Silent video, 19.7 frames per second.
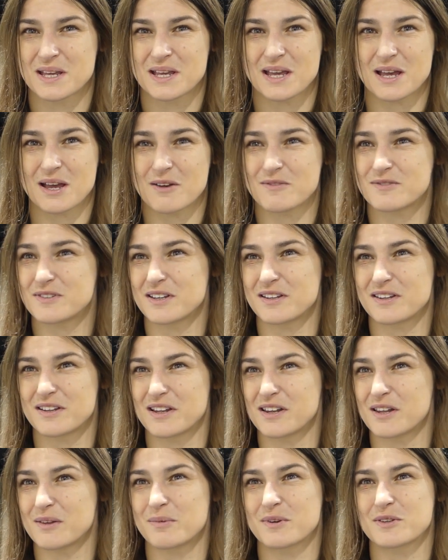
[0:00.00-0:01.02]
obviously the
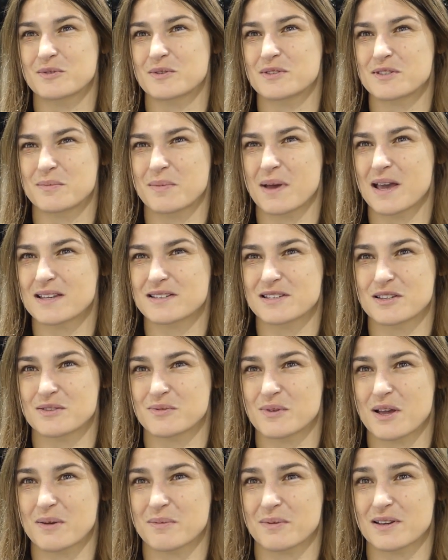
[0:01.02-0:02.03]
Olympics was amazing as
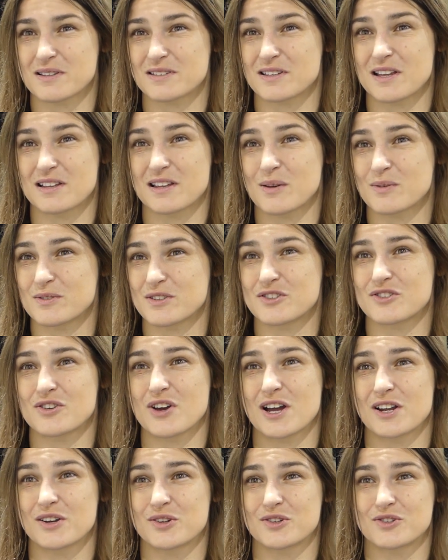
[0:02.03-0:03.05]
well, because that, that was a
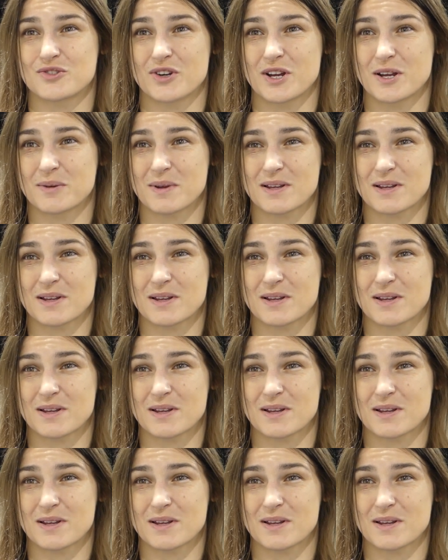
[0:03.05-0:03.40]
childhood dream.